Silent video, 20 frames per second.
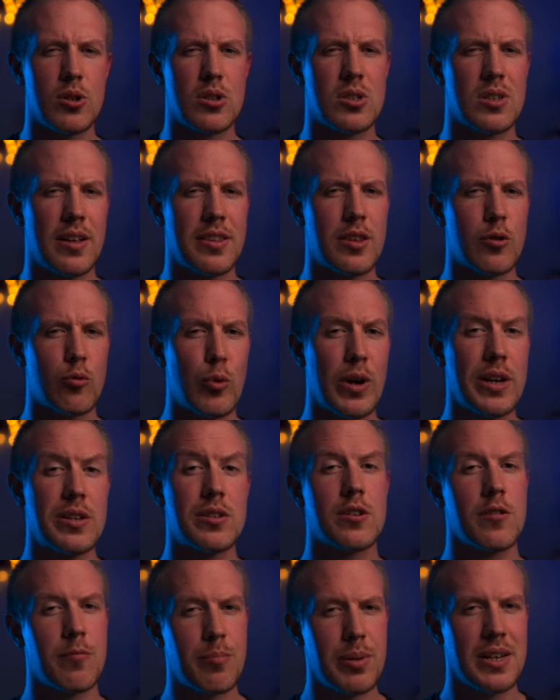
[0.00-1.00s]
just like the
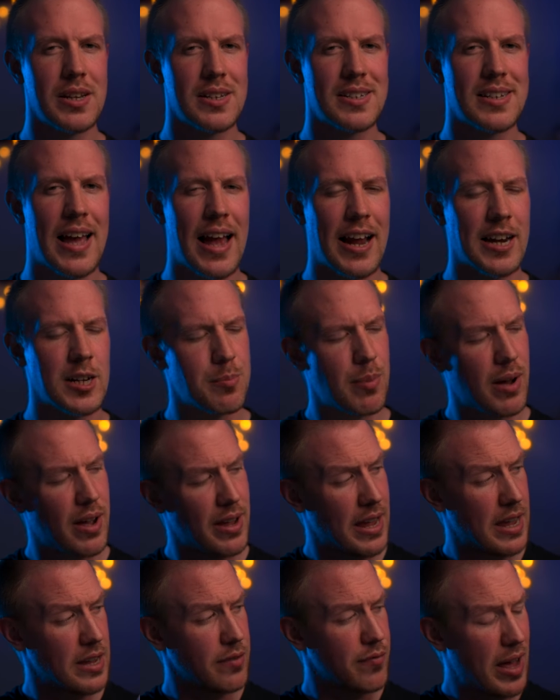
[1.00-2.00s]
risk of being attacked by
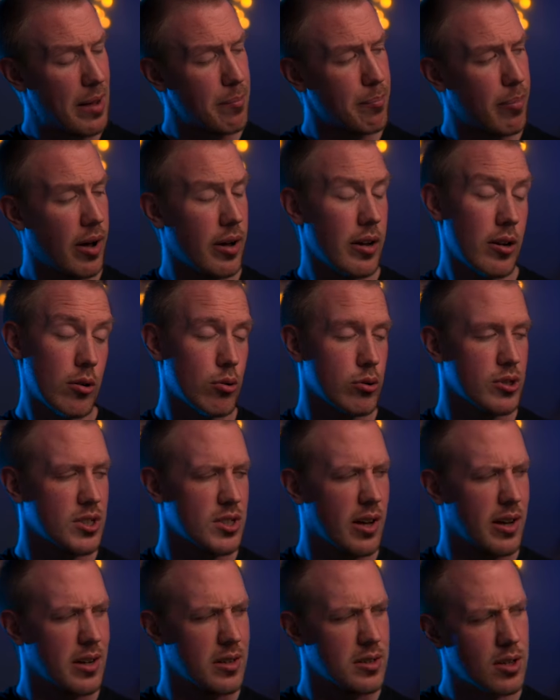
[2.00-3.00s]
a vampire or
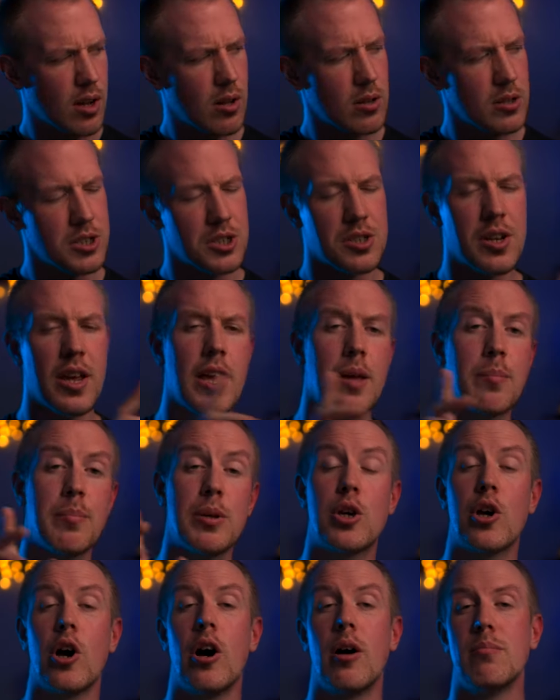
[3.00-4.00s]
Scientologist,
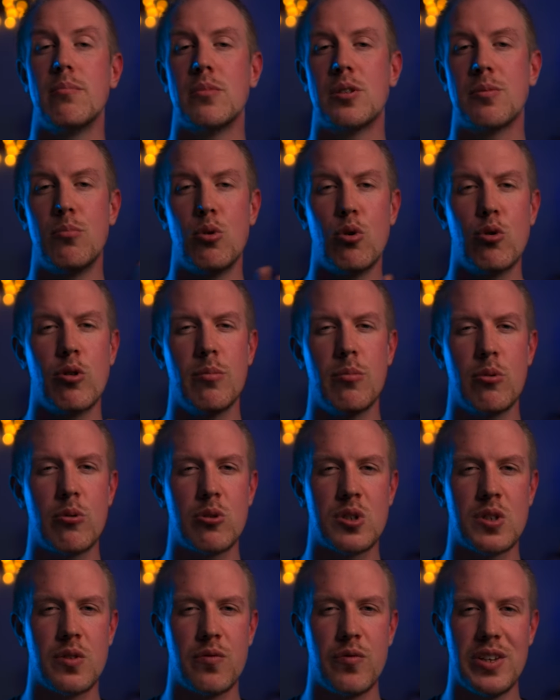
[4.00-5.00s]
becomes more and more
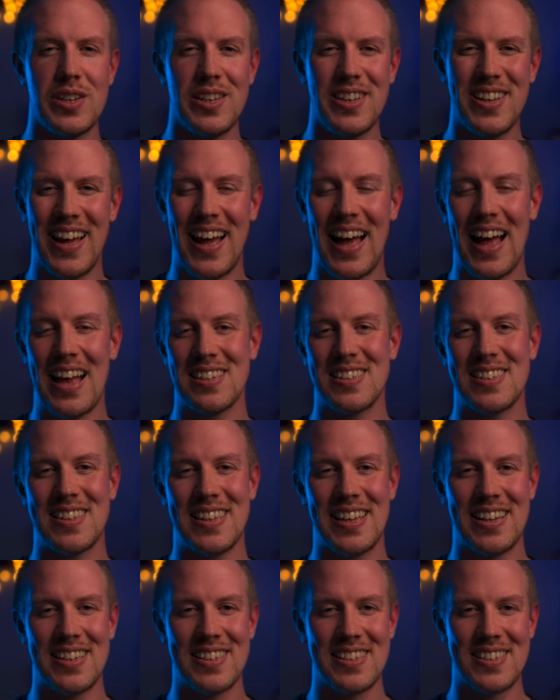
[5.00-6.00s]
severe as
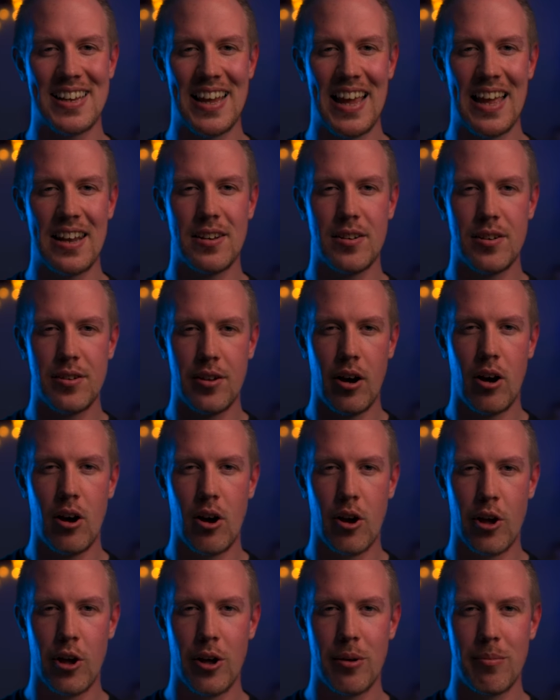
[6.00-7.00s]
things get
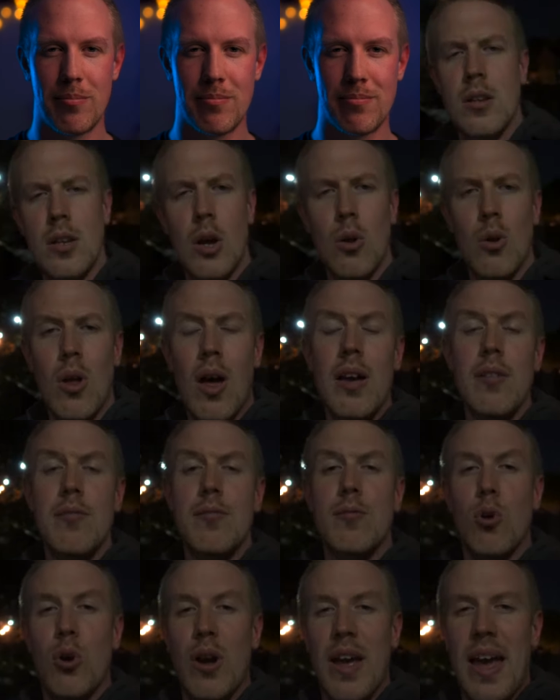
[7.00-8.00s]
darker. Low light
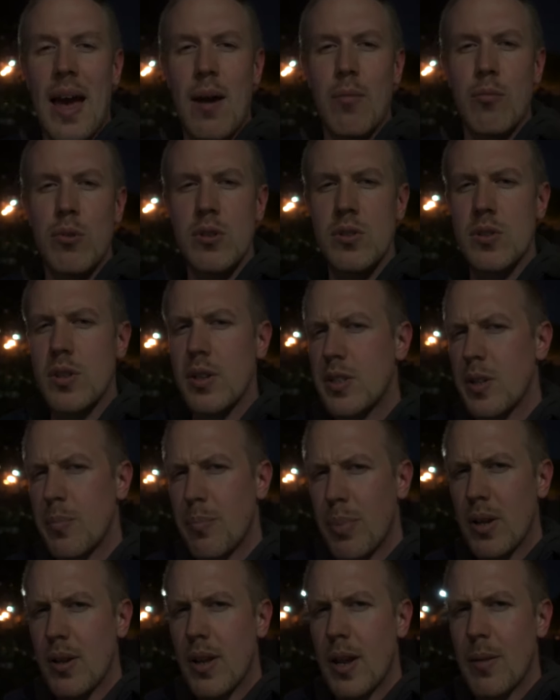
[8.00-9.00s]
for cameras is a
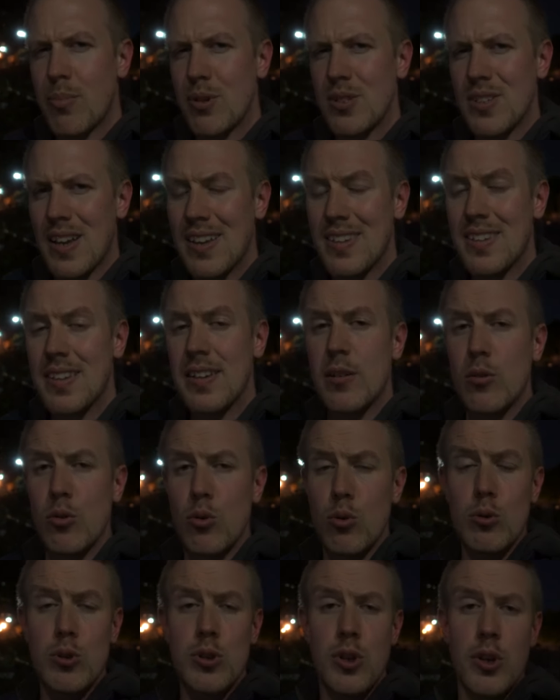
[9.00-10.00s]
bit like presenting an
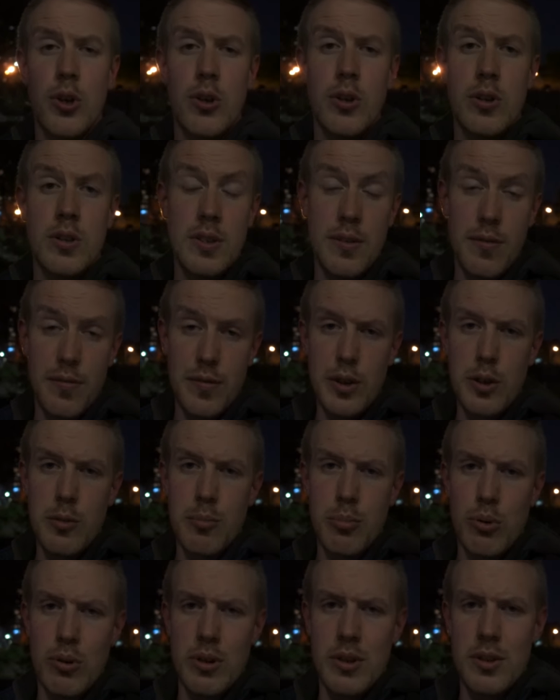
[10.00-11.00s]
alternative
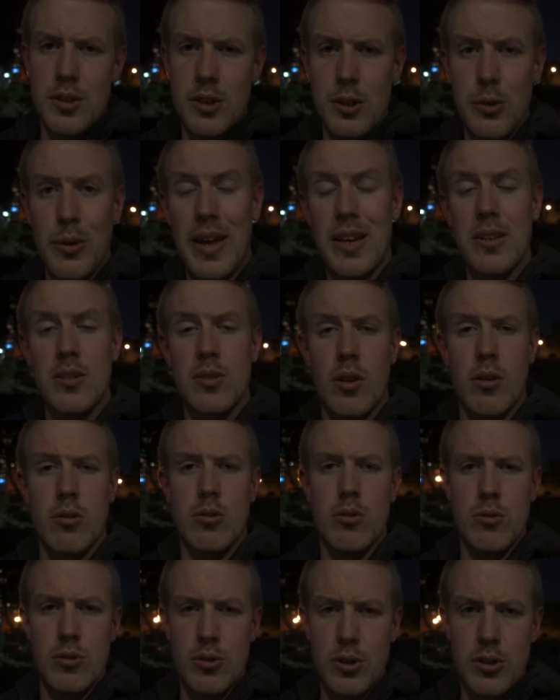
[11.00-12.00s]
viewpoint to a
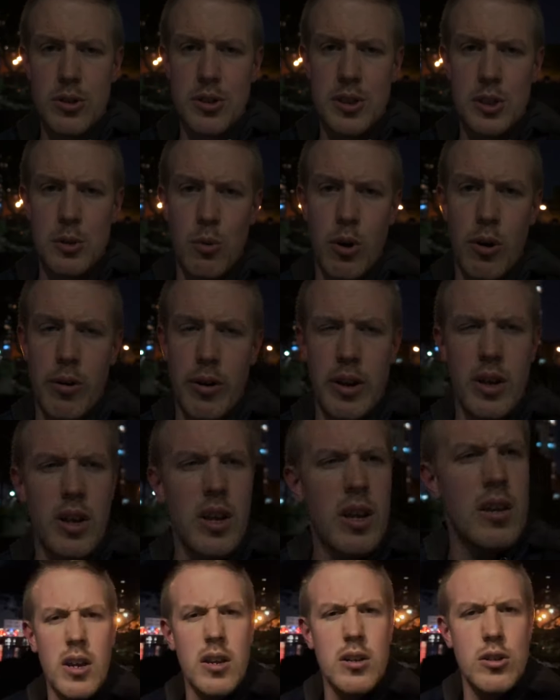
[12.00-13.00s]
social justice warrior,
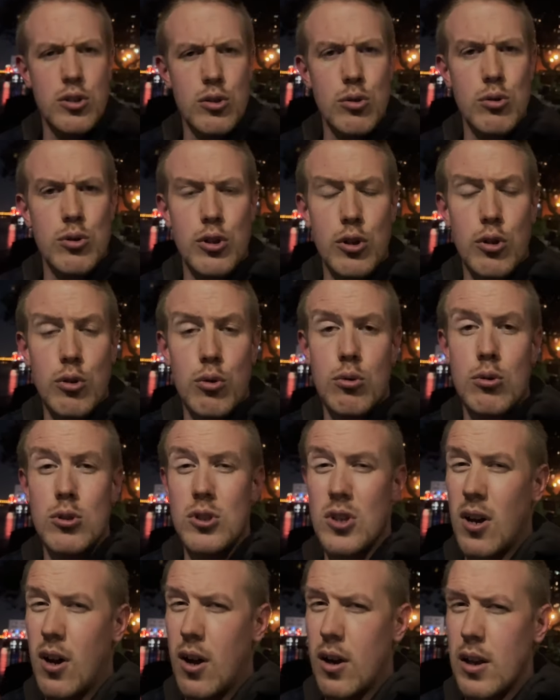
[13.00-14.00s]
sure to cause
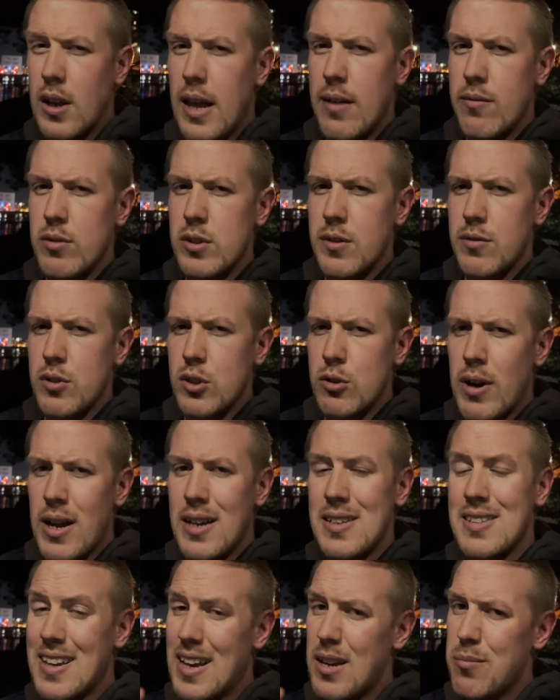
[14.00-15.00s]
high levels of
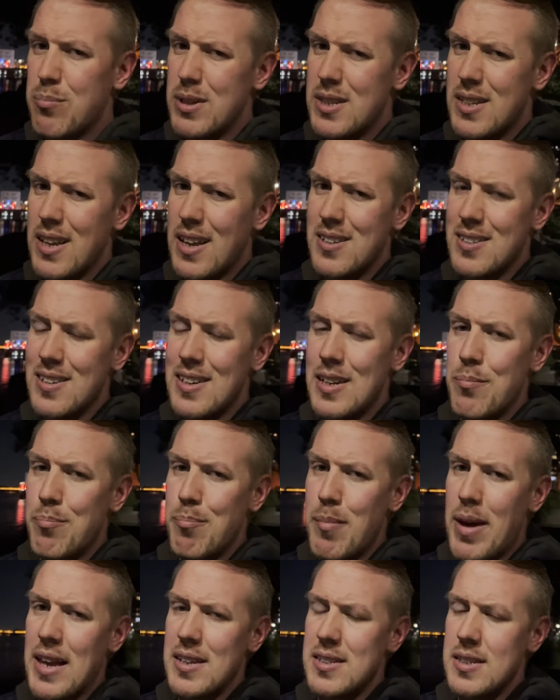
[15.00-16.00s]
stress and potentially
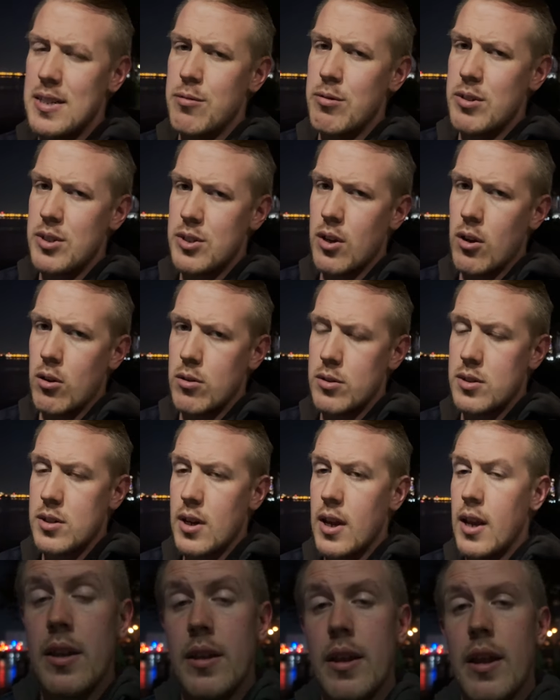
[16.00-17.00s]
messy results.
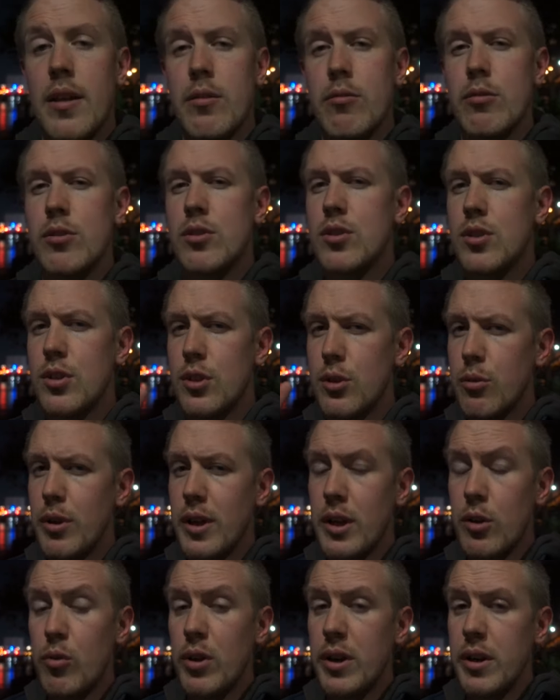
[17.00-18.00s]
Now, there are two
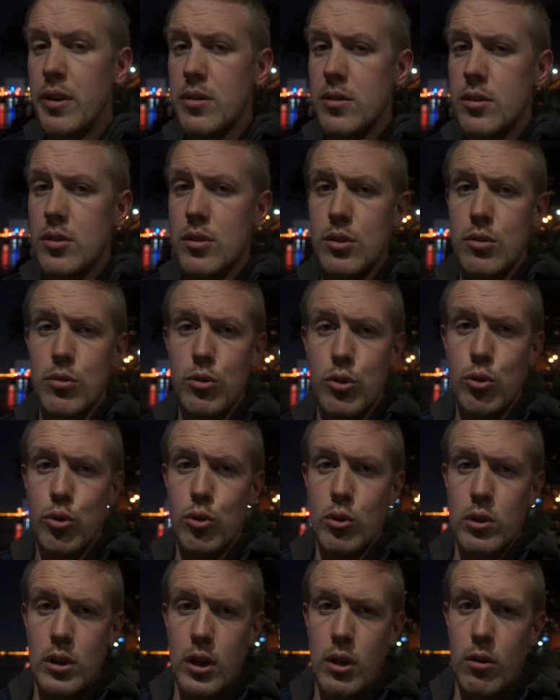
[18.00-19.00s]
ingredients to
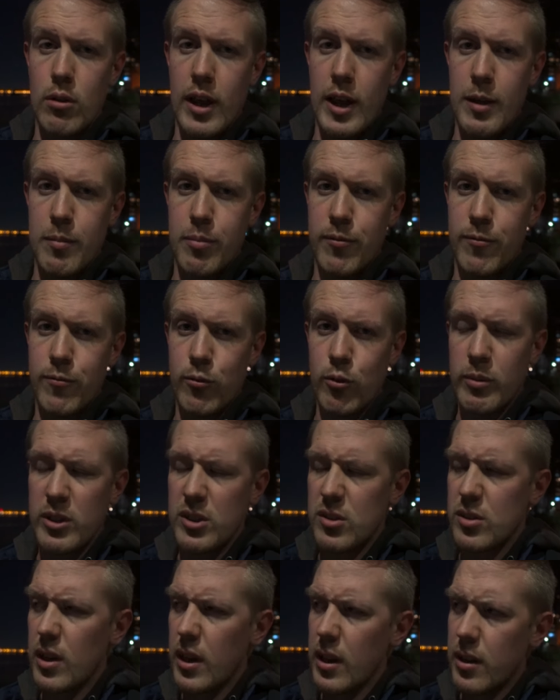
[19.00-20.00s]
good low light
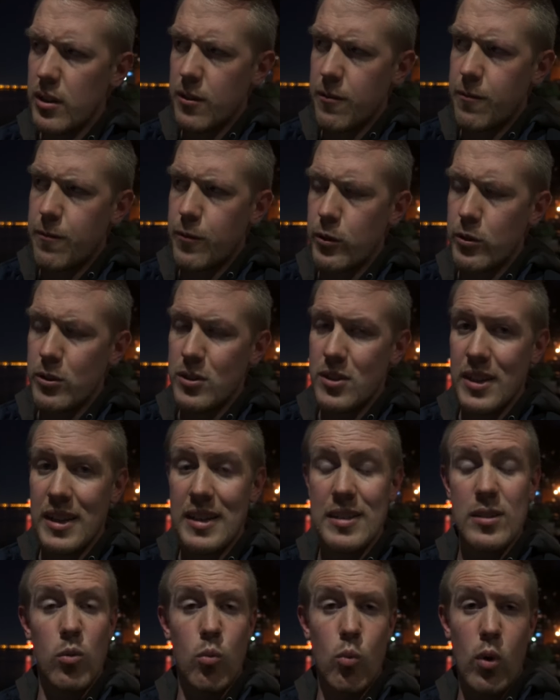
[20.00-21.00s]
performance. The first
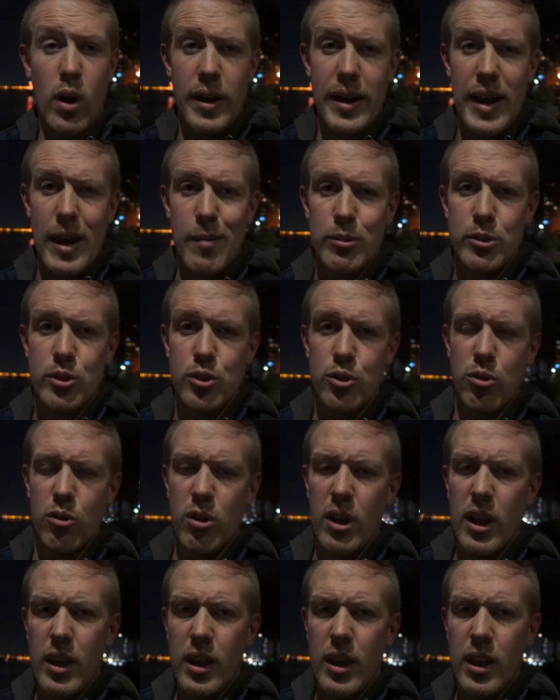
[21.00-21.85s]
is a wide aperture,